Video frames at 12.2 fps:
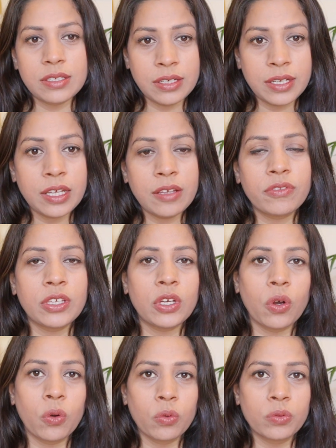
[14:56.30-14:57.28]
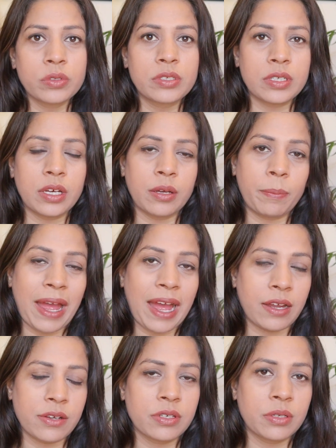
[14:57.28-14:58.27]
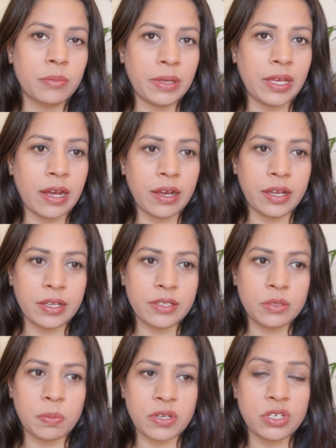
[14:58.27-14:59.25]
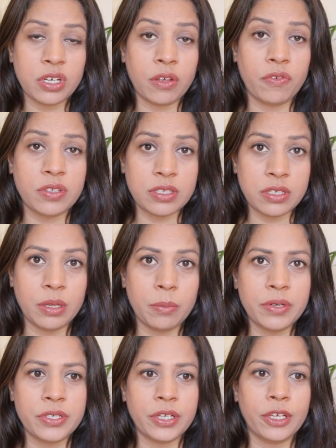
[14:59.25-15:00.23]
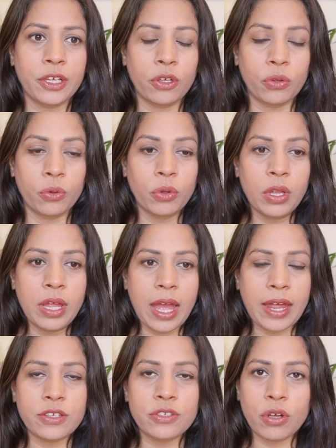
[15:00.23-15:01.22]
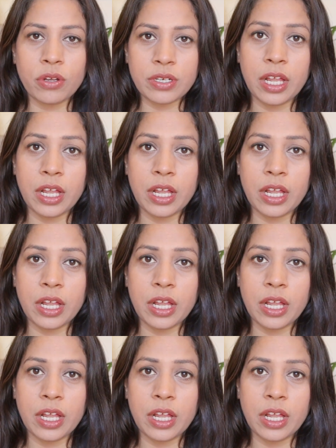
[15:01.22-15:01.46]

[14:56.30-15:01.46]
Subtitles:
leave the old pattern behind, especially if it's limiting you and is not